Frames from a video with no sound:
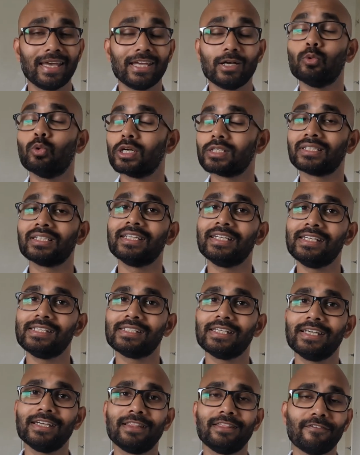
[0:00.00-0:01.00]
It wasn't
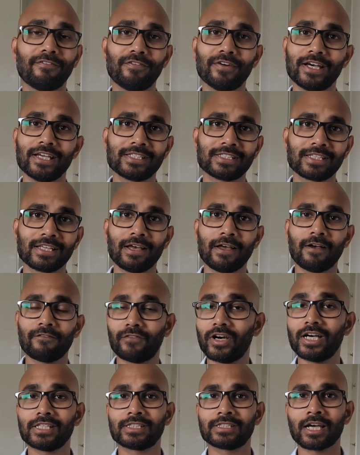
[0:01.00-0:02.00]
easy. The
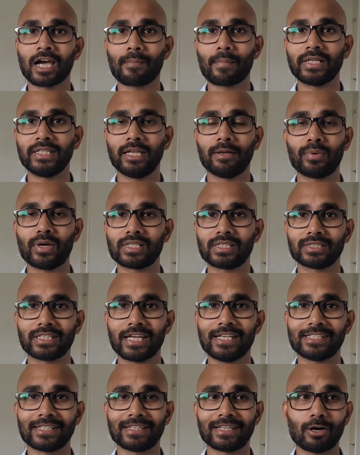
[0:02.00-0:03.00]
first time I did a
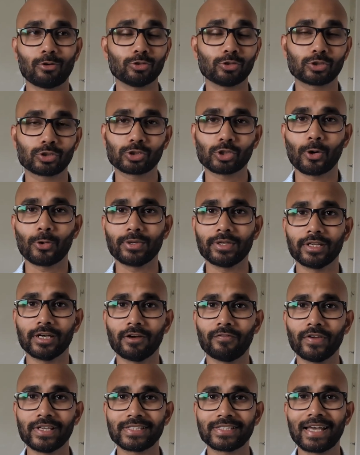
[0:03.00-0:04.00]
presentation, I was so
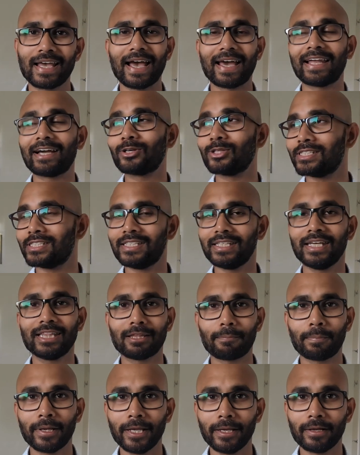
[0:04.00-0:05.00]
nervous, and I could see
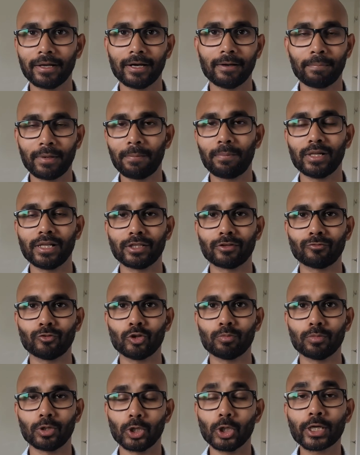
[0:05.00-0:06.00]
the people in the
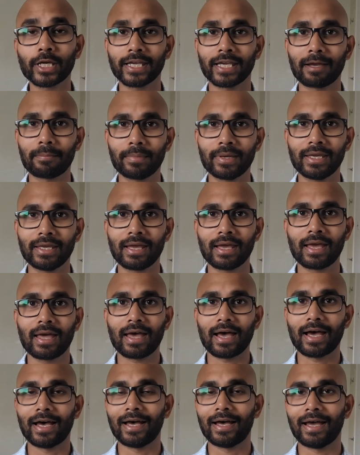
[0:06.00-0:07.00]
room looking at me
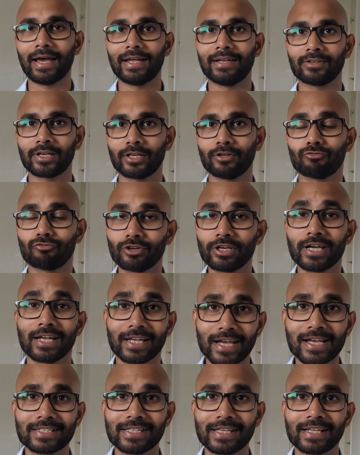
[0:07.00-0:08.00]
and kind of
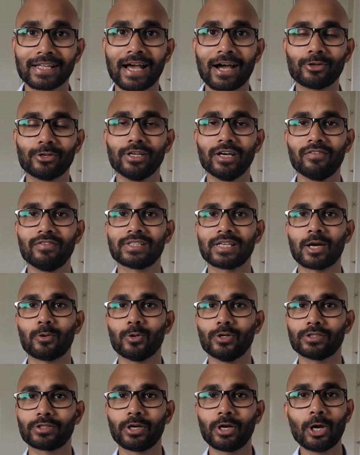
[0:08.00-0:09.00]
realizing how nervous I
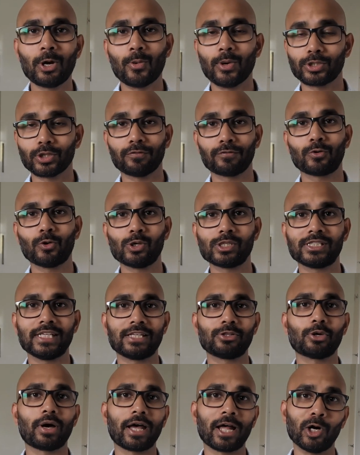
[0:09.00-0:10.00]
was, which of course
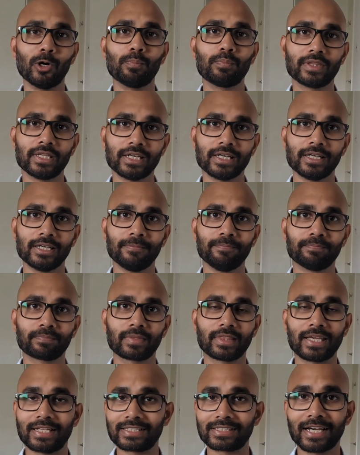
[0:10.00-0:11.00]
did not help the
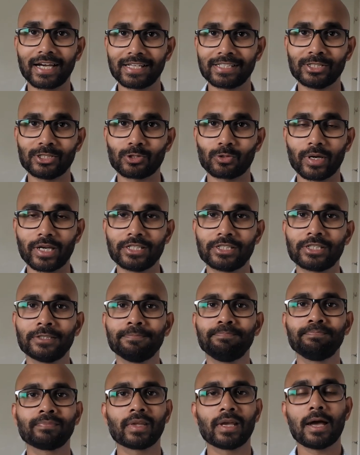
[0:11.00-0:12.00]
entire
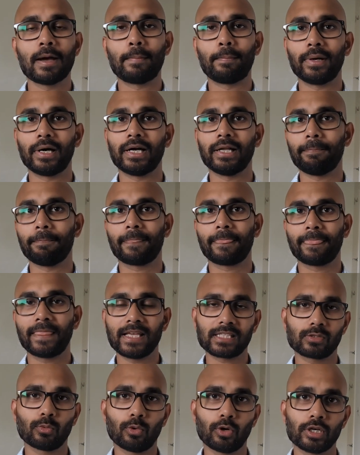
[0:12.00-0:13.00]
situation. But
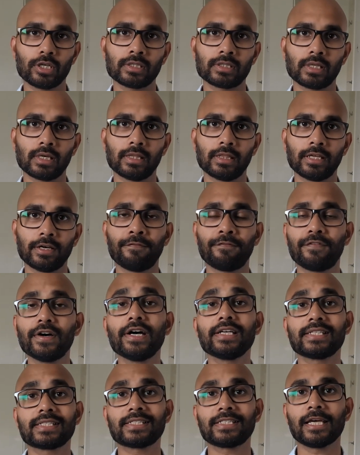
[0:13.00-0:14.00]
this was the
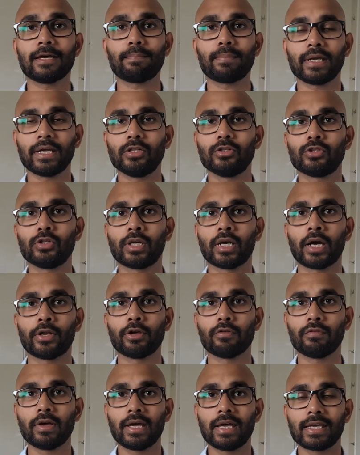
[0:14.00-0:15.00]
first step into
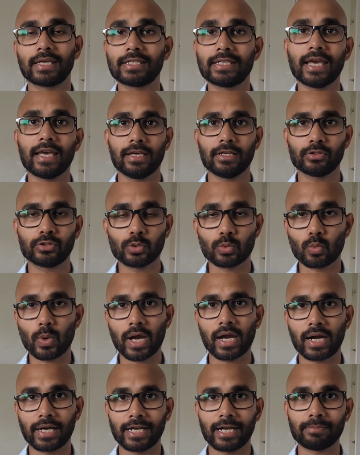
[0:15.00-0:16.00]
kind of getting to
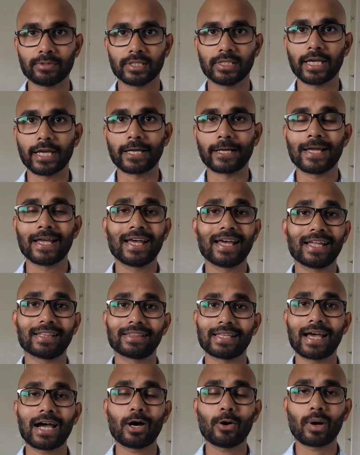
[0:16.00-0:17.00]
where I am today.
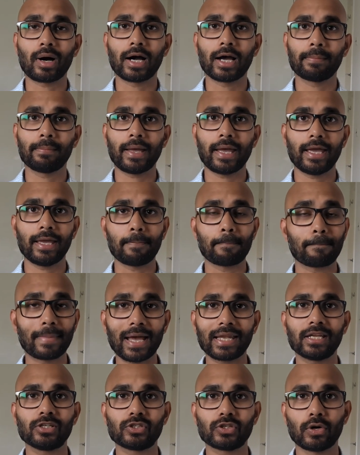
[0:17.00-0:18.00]
Now I'm a
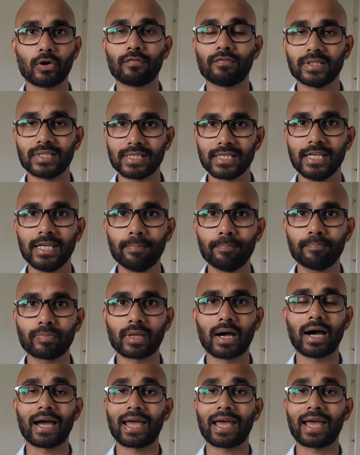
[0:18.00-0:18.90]
manager of a team.